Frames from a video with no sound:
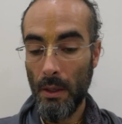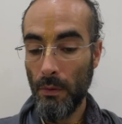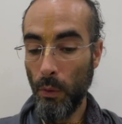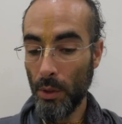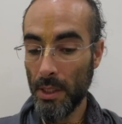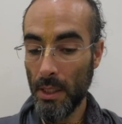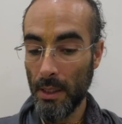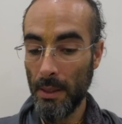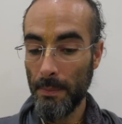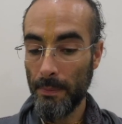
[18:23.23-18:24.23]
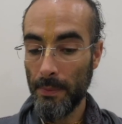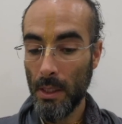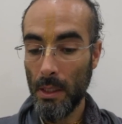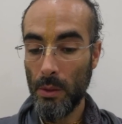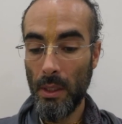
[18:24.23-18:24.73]
Fortunately,
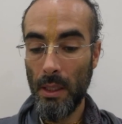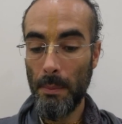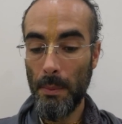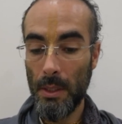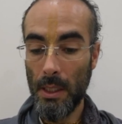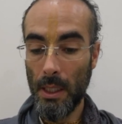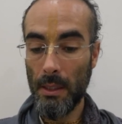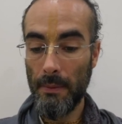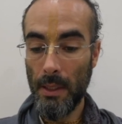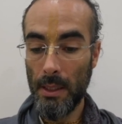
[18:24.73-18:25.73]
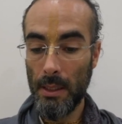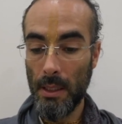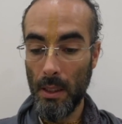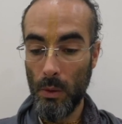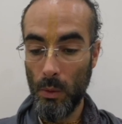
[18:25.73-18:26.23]
Srila Chakravarti
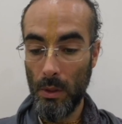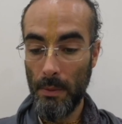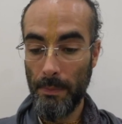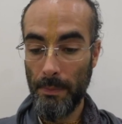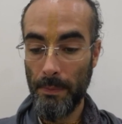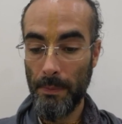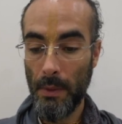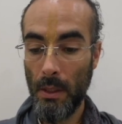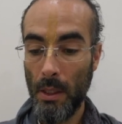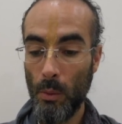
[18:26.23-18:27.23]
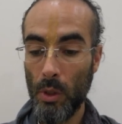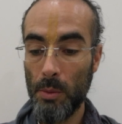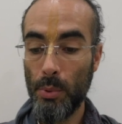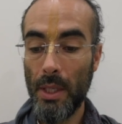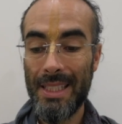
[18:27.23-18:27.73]
Thakur was
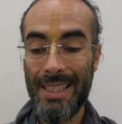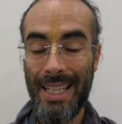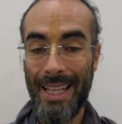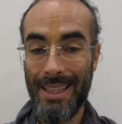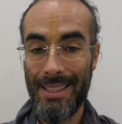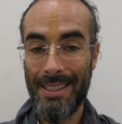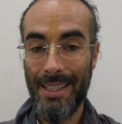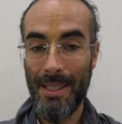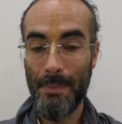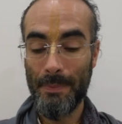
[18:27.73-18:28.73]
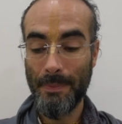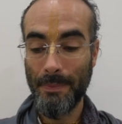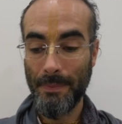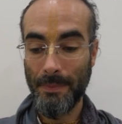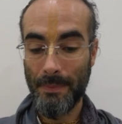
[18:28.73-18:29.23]
present at this time,
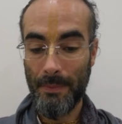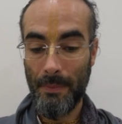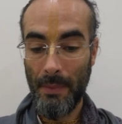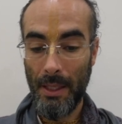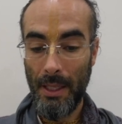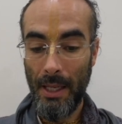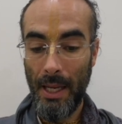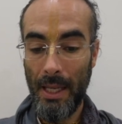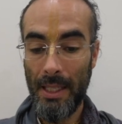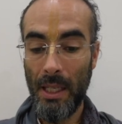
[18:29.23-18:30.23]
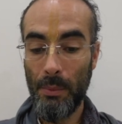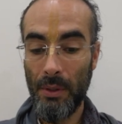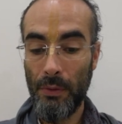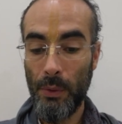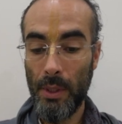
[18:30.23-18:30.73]
and he
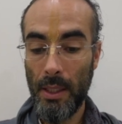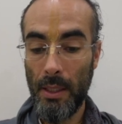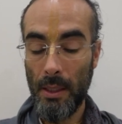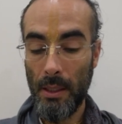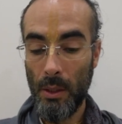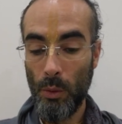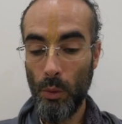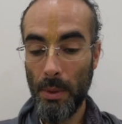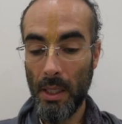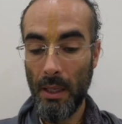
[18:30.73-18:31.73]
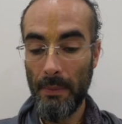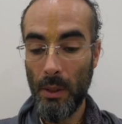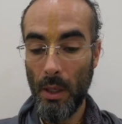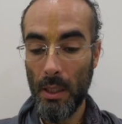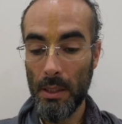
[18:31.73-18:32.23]
refuted Rupa
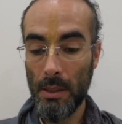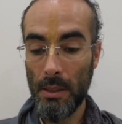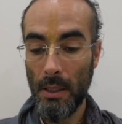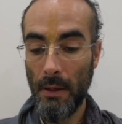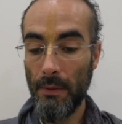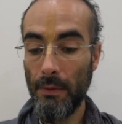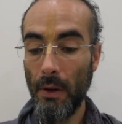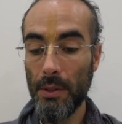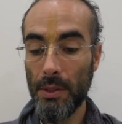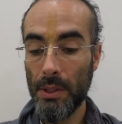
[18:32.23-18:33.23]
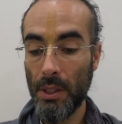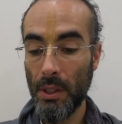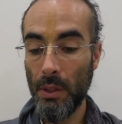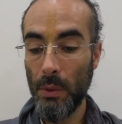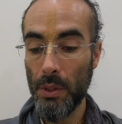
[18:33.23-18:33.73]
Kaviraj's false
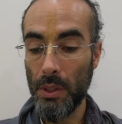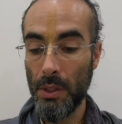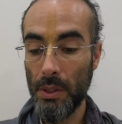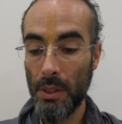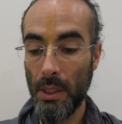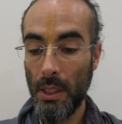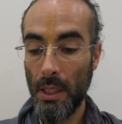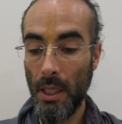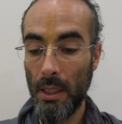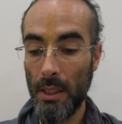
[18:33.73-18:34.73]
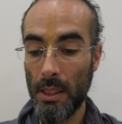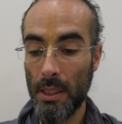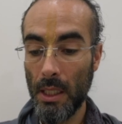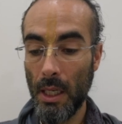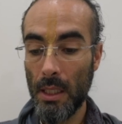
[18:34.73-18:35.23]
conclusions in the
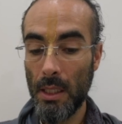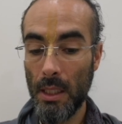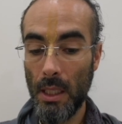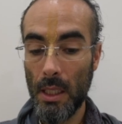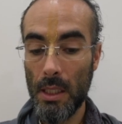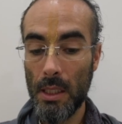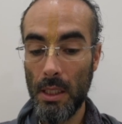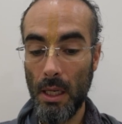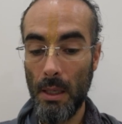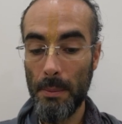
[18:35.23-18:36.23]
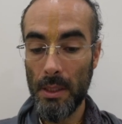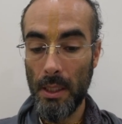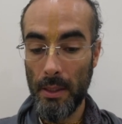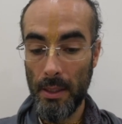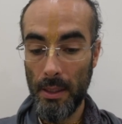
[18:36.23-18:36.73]
Sharartha Darshani
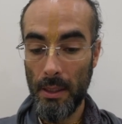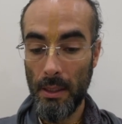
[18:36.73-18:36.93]
commentary